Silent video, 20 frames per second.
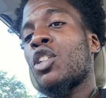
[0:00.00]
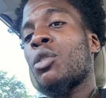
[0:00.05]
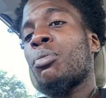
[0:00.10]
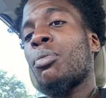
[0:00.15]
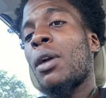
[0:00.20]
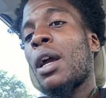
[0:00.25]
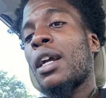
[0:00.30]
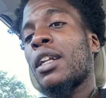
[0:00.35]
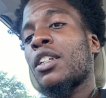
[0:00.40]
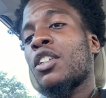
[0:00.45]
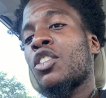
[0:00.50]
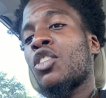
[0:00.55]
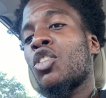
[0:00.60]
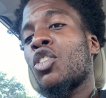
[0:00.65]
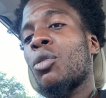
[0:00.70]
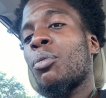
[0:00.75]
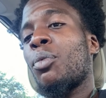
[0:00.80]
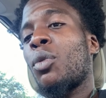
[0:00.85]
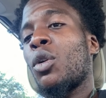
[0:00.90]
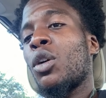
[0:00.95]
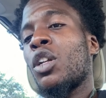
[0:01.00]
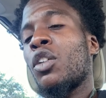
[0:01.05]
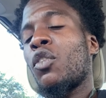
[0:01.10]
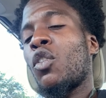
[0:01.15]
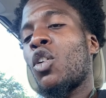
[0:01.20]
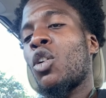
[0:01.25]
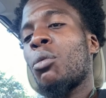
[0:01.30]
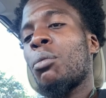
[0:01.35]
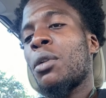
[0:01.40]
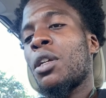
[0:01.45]
practiced to the point of
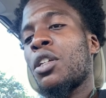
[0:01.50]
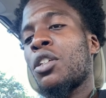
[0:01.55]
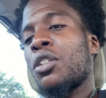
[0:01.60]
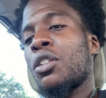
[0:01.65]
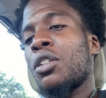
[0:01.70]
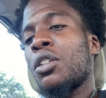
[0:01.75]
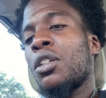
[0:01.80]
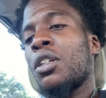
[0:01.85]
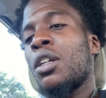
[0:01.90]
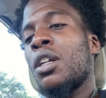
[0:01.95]
automation.